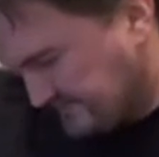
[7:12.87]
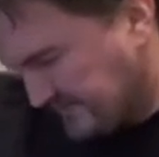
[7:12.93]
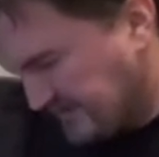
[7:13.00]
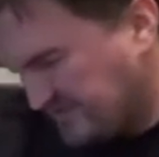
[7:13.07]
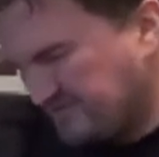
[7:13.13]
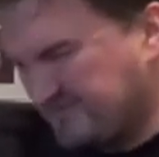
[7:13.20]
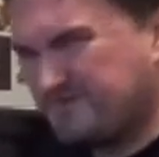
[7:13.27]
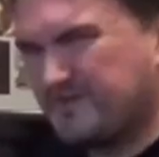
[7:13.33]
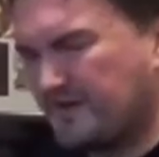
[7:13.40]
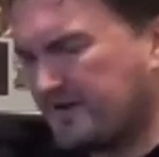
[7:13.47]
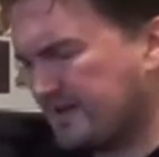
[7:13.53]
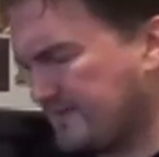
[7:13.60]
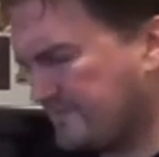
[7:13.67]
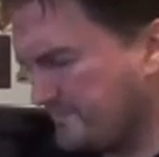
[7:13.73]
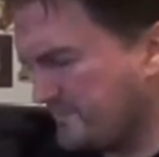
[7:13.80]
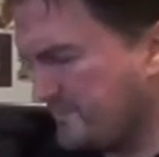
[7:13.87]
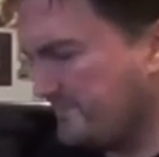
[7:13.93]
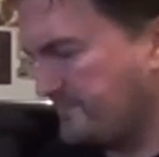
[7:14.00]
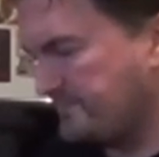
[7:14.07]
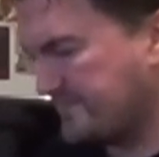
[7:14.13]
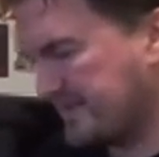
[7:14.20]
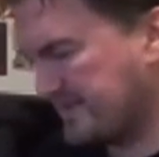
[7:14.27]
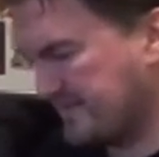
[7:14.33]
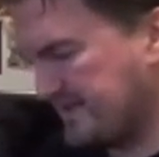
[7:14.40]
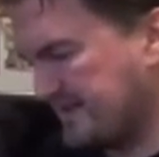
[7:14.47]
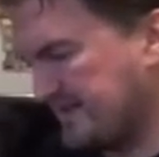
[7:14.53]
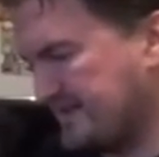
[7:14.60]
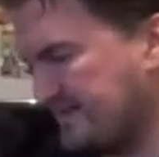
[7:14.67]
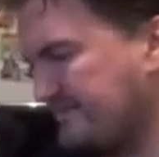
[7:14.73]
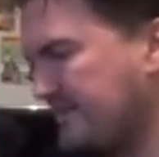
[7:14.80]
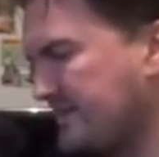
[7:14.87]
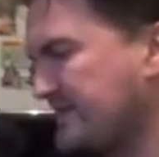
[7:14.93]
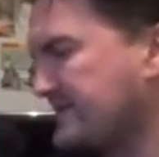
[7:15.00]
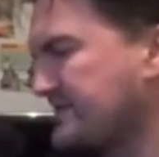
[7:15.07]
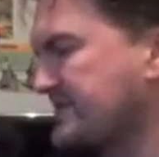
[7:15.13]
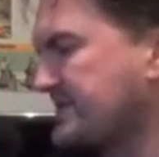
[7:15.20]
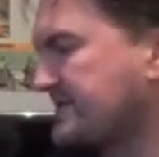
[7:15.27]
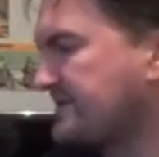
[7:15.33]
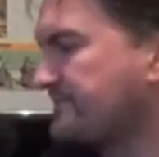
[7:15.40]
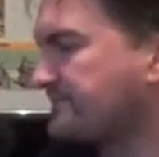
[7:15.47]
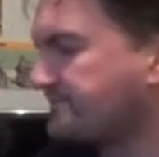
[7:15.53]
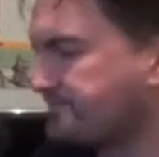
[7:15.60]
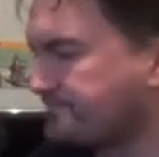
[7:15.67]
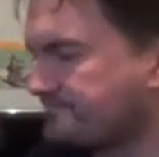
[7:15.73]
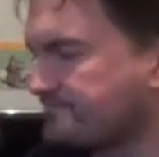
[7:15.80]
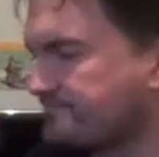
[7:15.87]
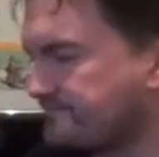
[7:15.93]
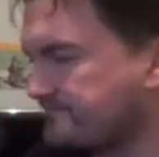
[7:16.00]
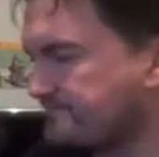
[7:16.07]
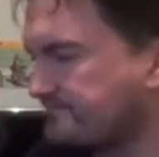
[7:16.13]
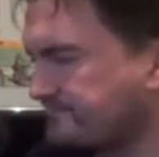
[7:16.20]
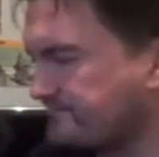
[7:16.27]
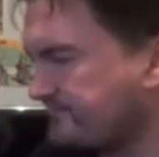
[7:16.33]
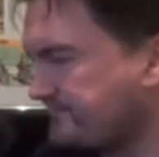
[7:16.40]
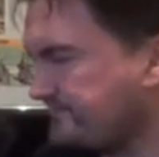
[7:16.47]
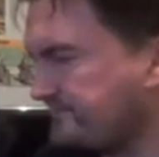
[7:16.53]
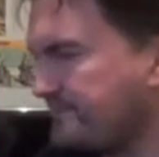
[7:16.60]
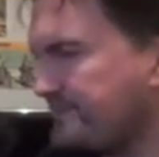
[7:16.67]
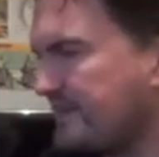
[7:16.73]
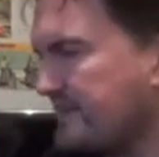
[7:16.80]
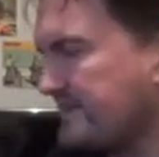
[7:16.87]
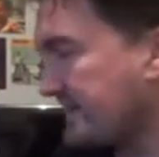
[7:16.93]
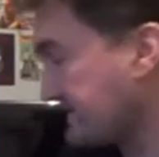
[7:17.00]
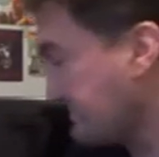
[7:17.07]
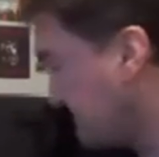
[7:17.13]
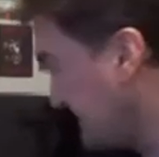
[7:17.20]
Oh, fuck it. yeah, so that's